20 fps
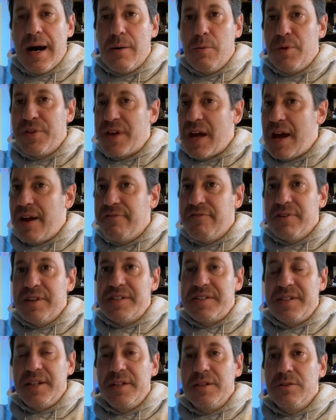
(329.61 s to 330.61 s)
With every
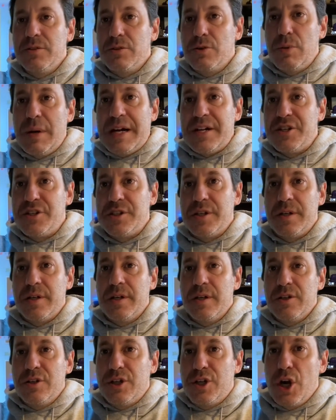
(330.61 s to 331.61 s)
single question,
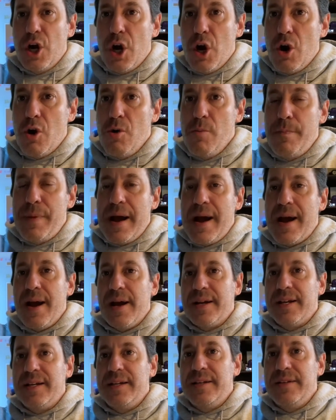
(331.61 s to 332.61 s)
go
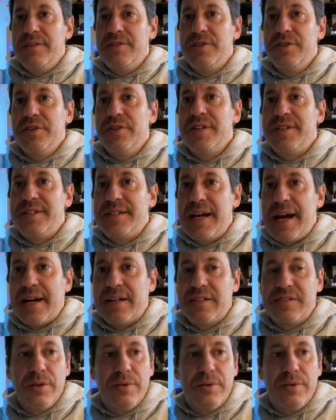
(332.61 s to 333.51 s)
back into the text.